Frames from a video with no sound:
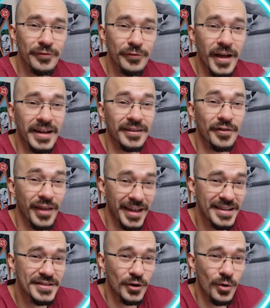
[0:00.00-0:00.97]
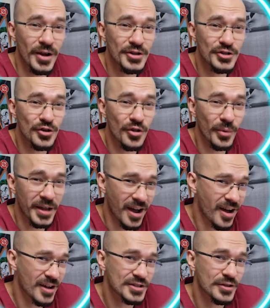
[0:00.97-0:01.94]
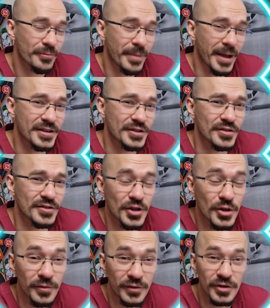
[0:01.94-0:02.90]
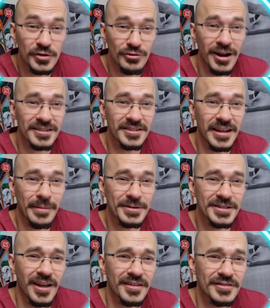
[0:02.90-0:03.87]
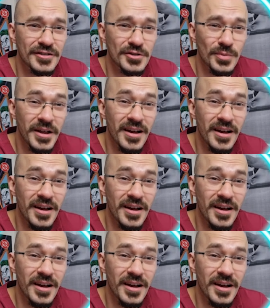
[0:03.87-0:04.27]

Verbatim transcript: In fact, that is a question that we ask of patients who've contracted hepatitis.